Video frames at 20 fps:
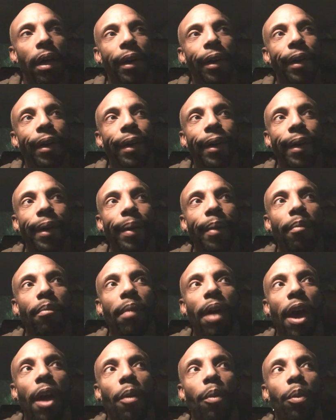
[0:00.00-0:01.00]

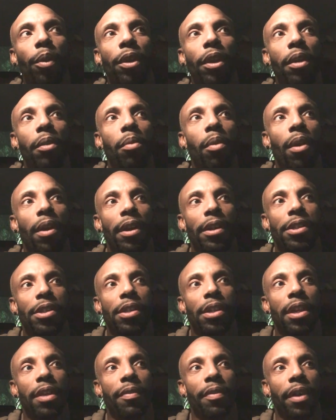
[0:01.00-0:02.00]
I really wanted to
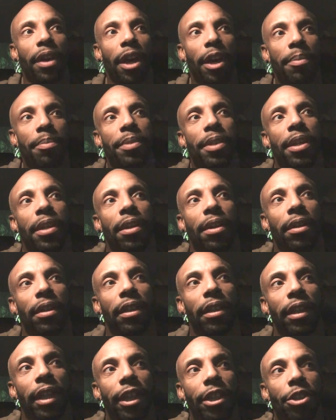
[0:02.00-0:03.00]
give an update on
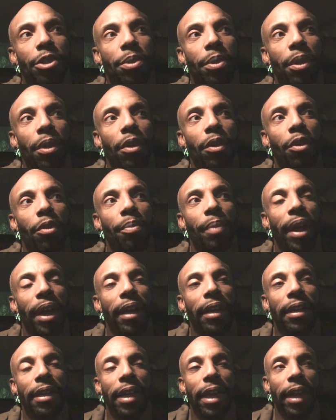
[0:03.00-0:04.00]

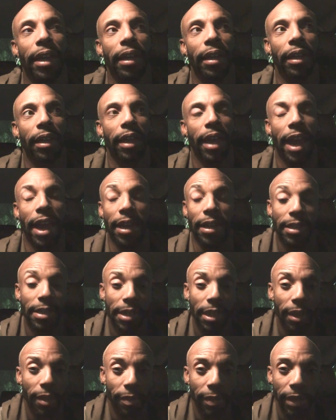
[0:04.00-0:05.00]
electromagnetic
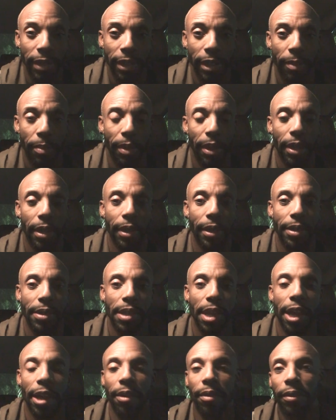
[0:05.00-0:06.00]
activity, because
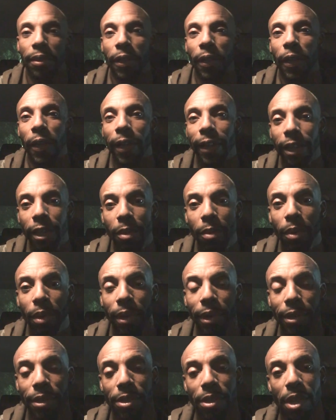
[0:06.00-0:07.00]
I don't think
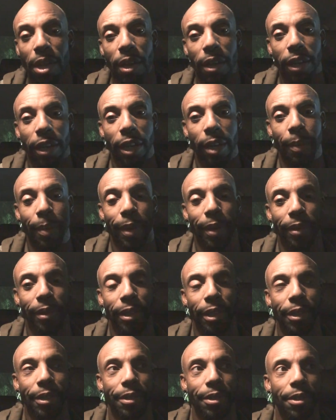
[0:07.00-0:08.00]
anyone is talking about
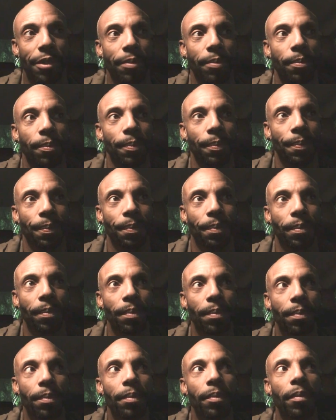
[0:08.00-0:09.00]
this.
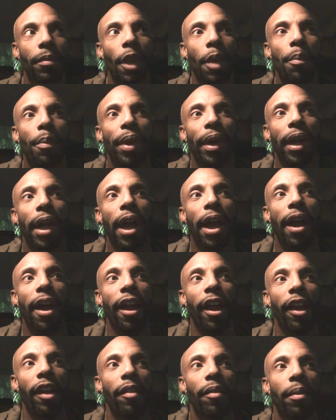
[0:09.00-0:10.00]
But
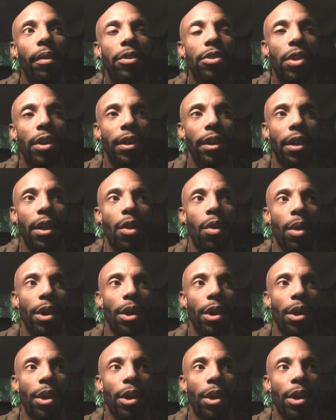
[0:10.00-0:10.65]
I started